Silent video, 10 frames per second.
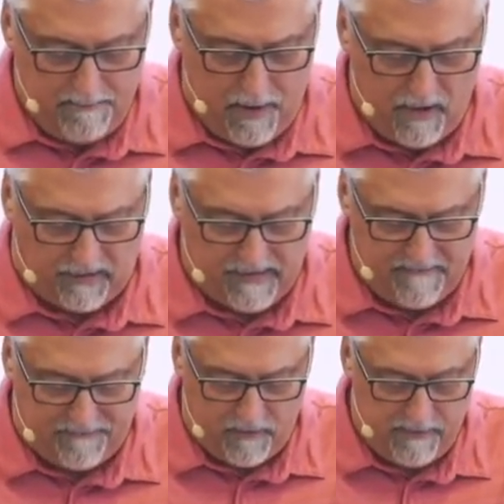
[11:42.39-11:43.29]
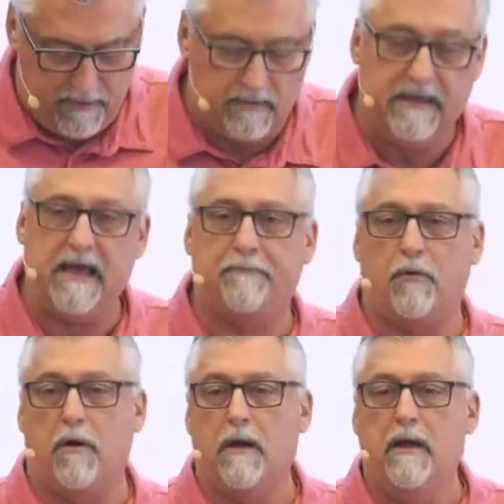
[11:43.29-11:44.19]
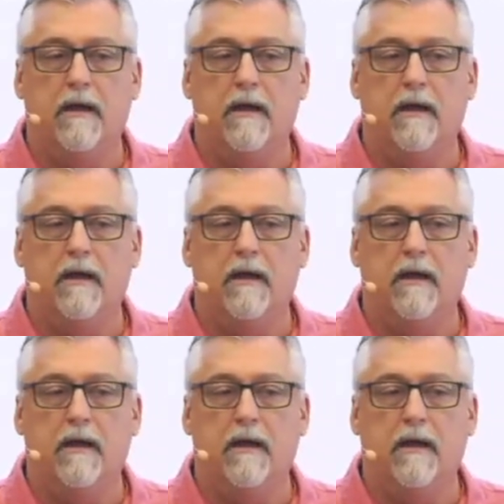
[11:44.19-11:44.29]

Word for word: Paul sent for the uproar.